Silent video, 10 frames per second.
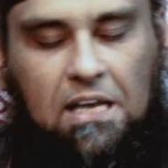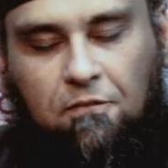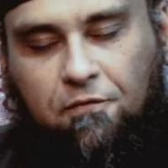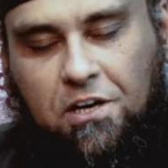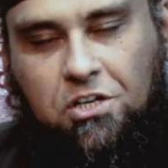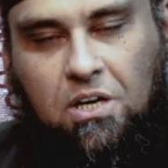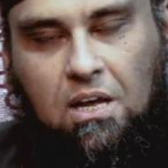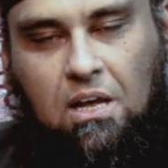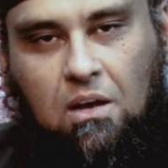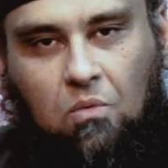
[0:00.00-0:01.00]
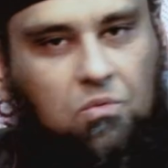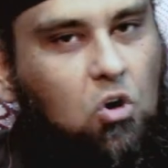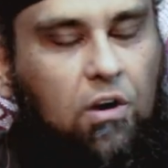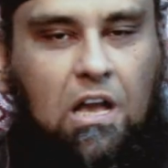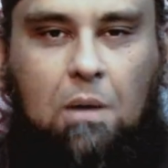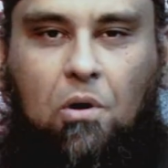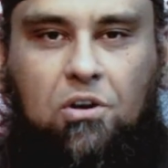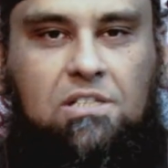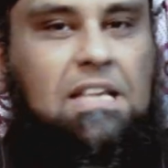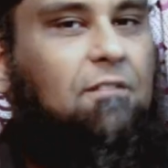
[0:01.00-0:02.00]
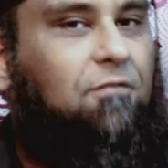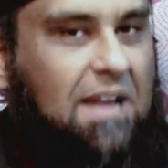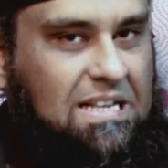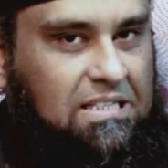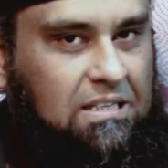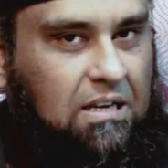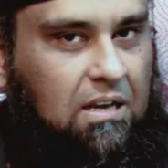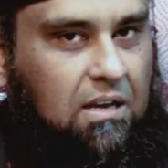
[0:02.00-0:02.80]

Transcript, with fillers: selfish, talking about selfless,